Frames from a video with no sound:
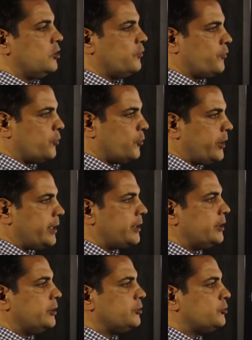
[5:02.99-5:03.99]

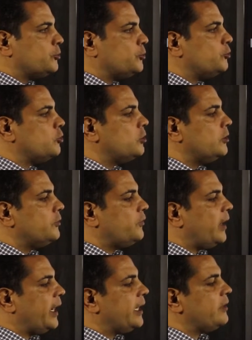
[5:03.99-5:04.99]
4, 2,
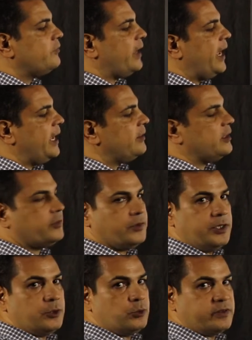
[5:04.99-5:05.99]
5, and
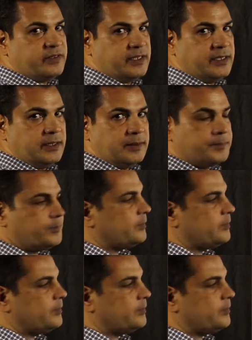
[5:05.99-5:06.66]
3 root 3.